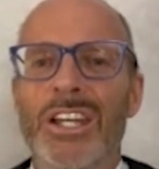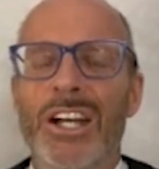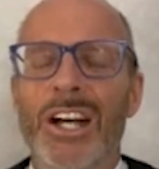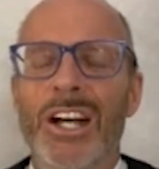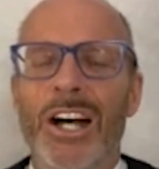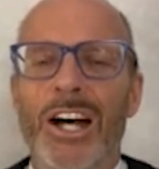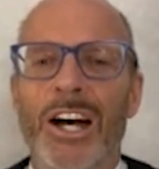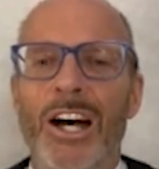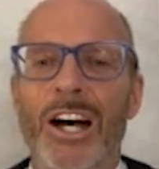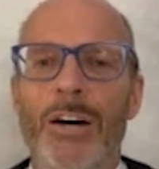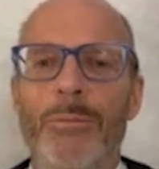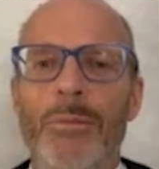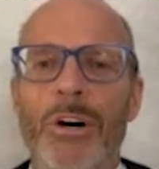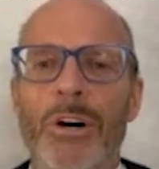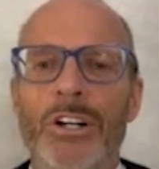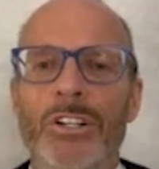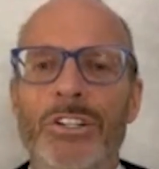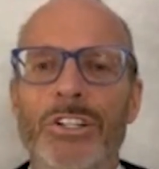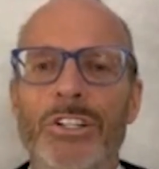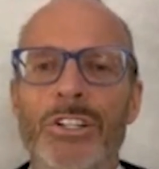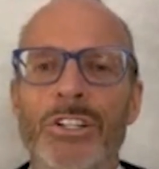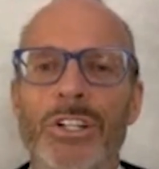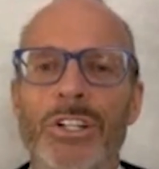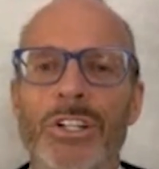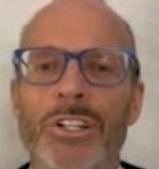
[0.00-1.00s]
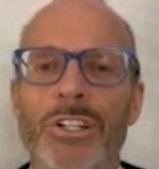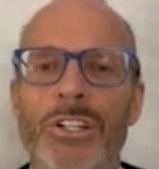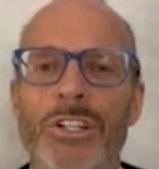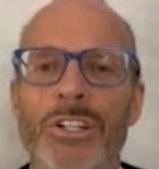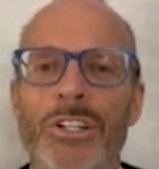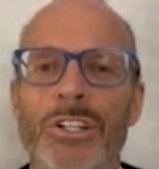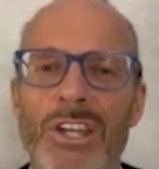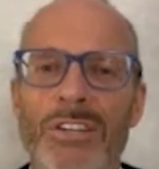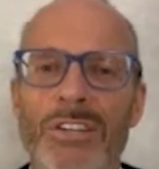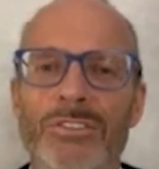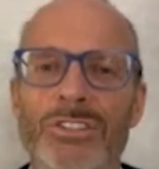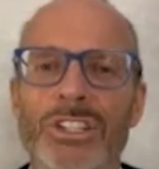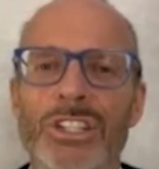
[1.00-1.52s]
among
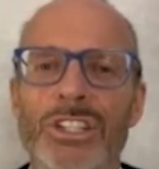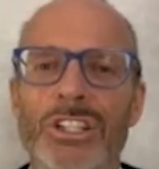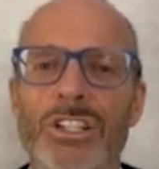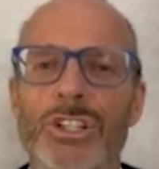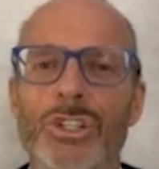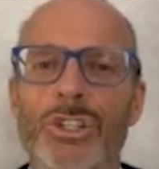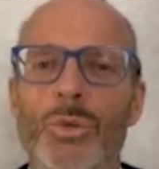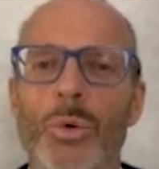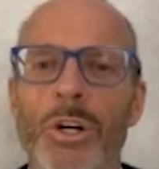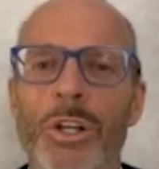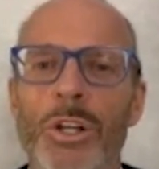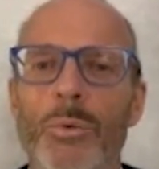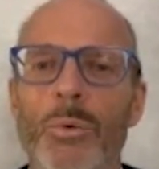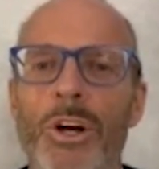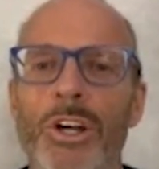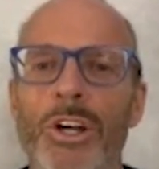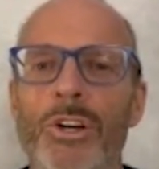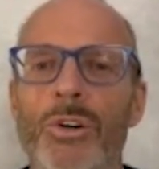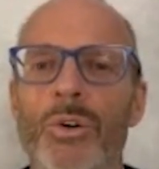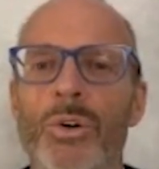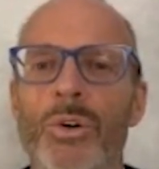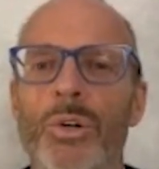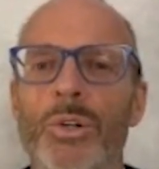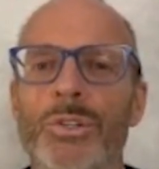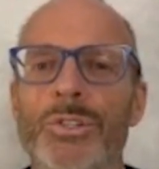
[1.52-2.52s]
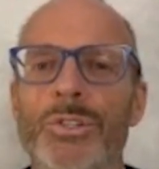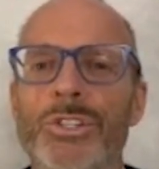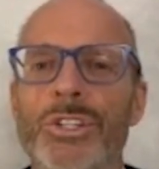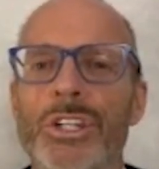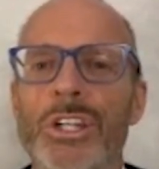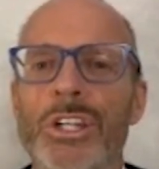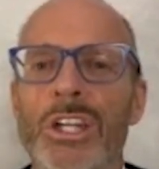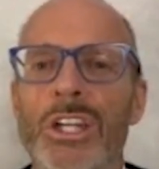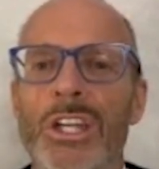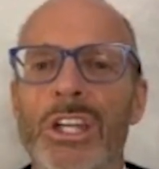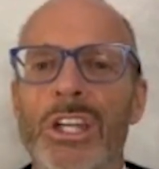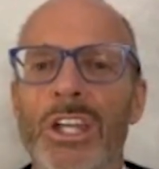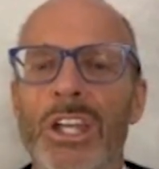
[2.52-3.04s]
17 to 21-year-olds
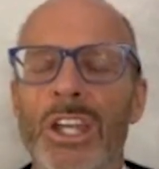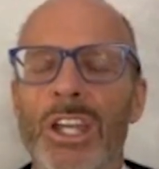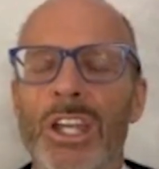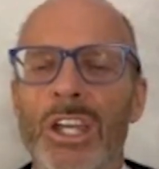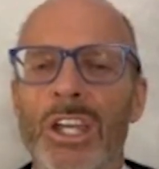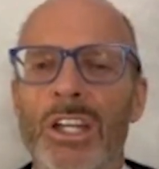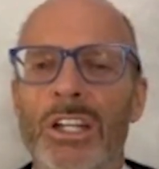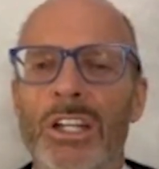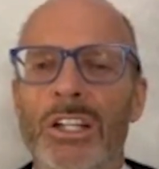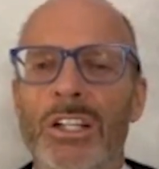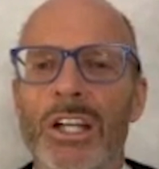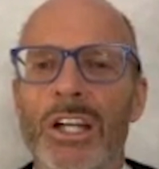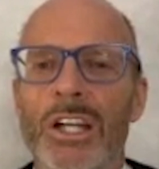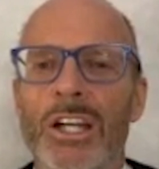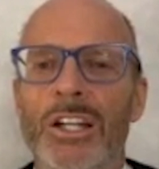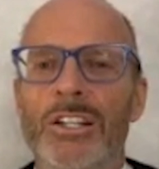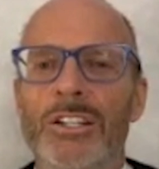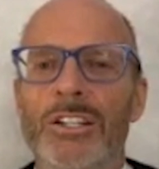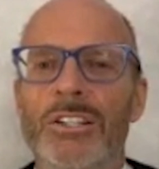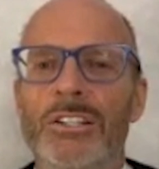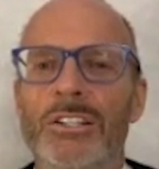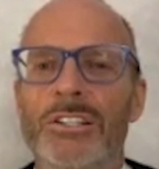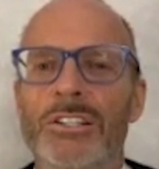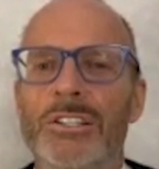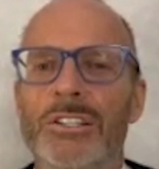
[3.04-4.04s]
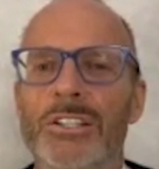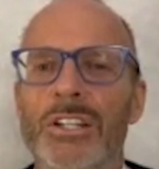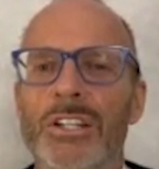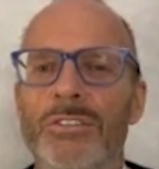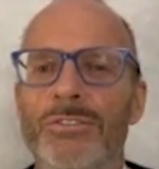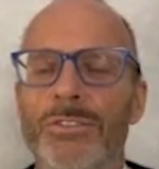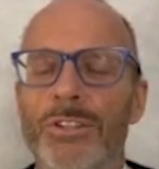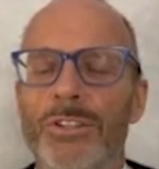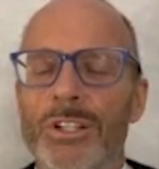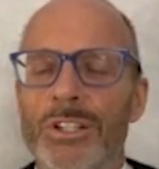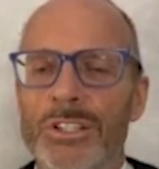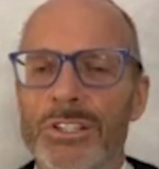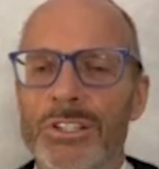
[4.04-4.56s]
in
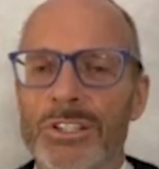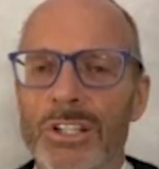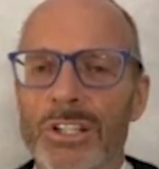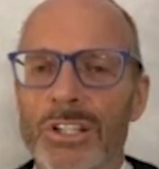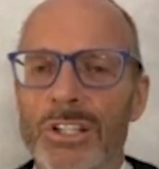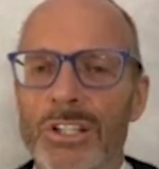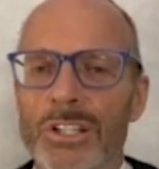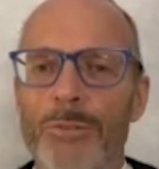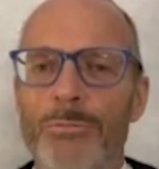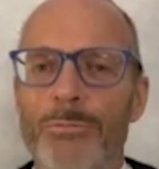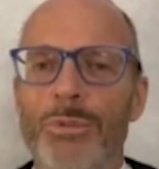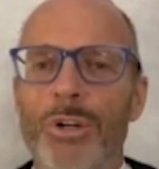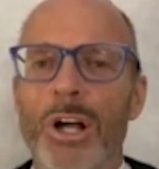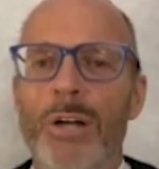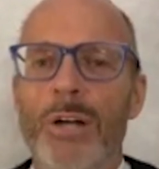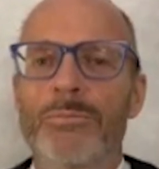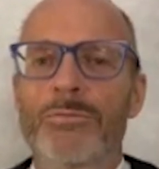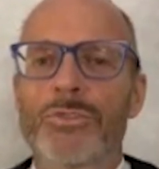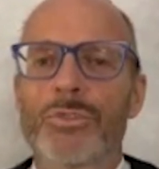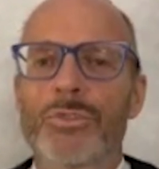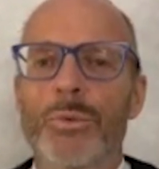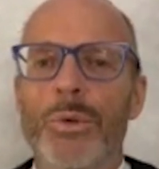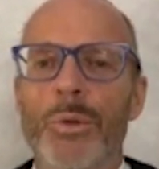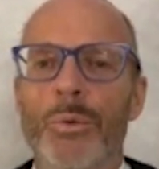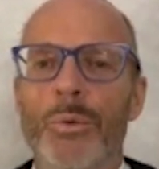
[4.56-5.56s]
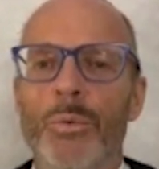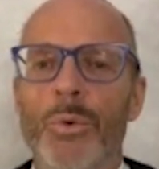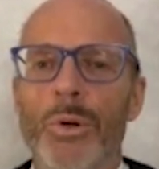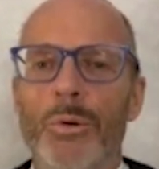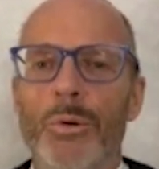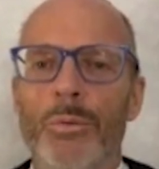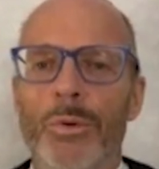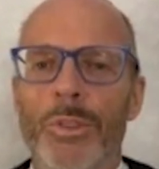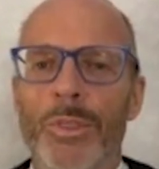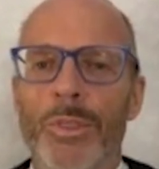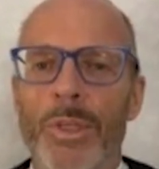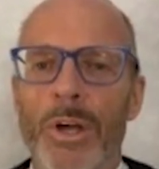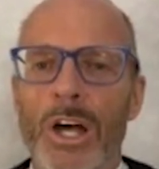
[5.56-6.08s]
different problems
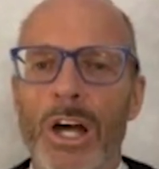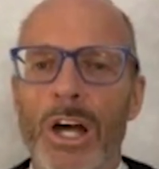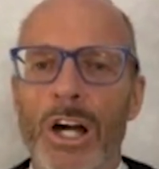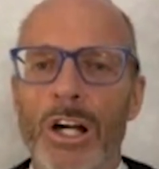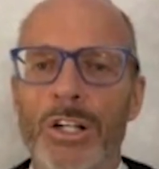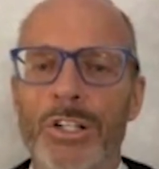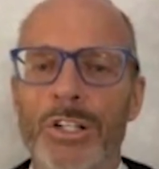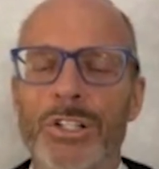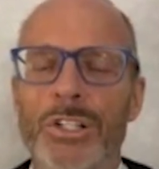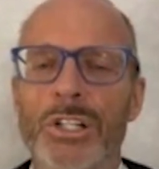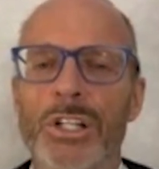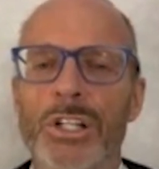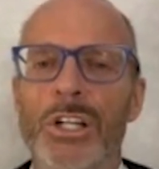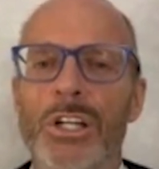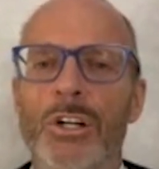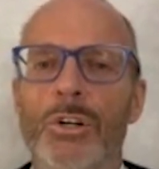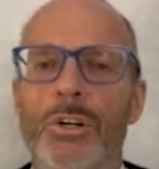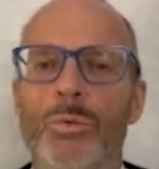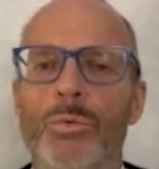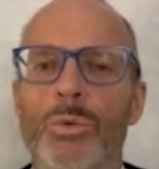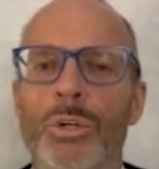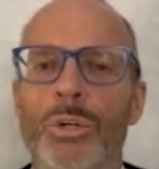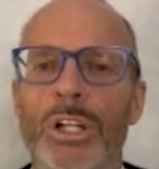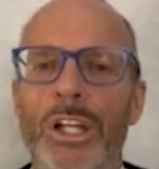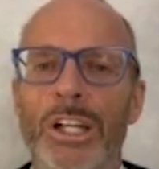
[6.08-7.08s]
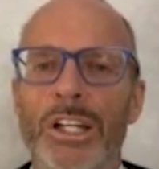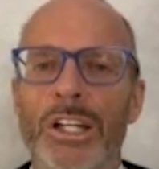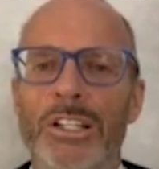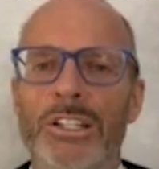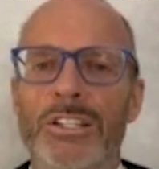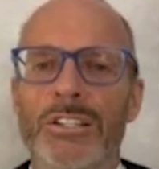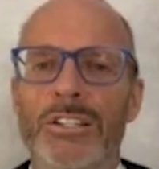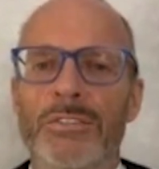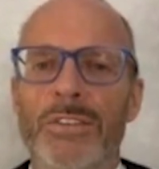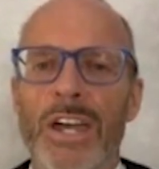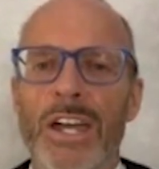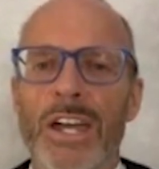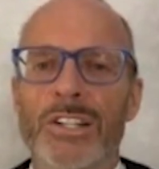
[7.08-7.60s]
with the heart related to
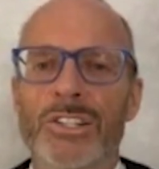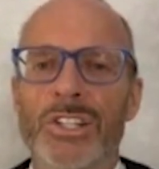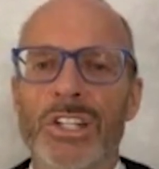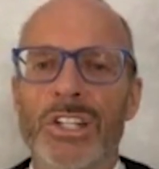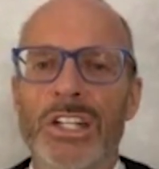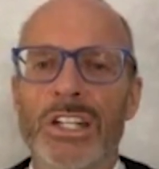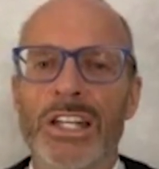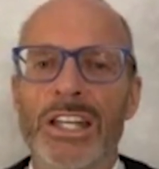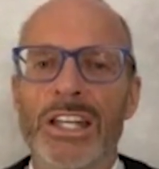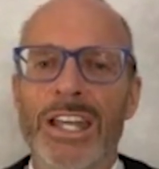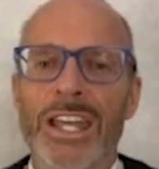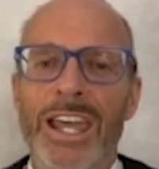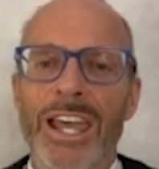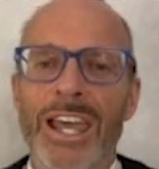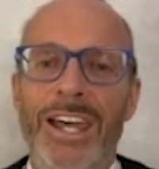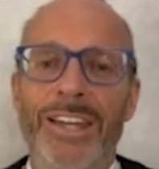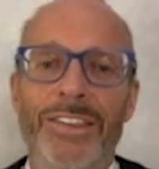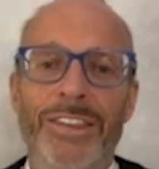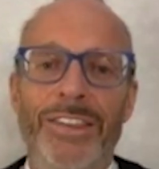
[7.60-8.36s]
the vaccine. And